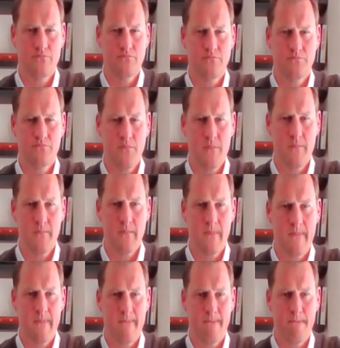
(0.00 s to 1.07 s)

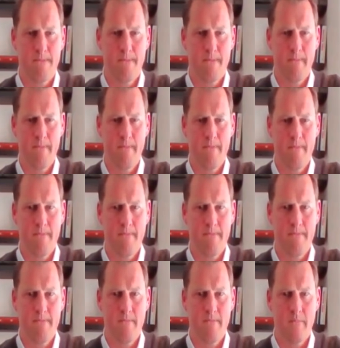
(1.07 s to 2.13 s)

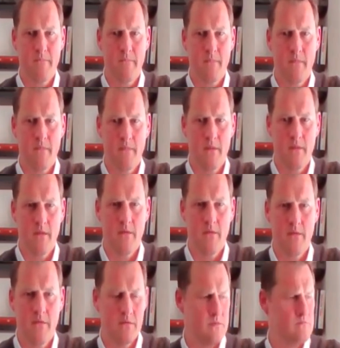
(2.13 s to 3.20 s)

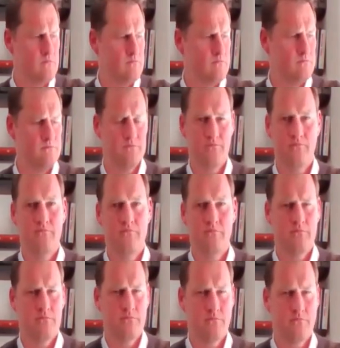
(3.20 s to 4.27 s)

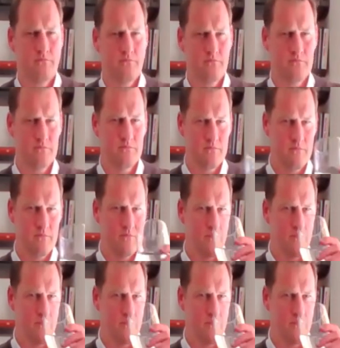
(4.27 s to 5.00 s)
The person shown says nothing.